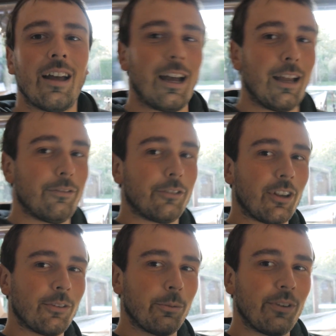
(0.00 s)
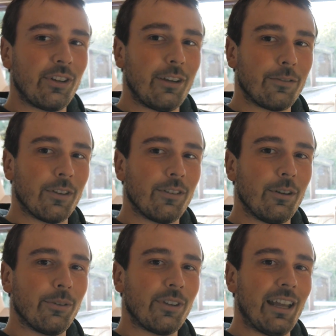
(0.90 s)
I've just received this
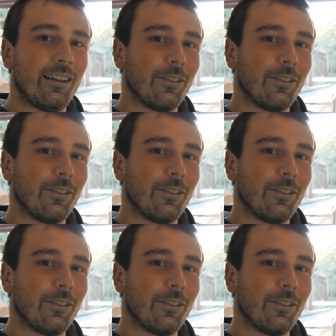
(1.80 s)
new sail.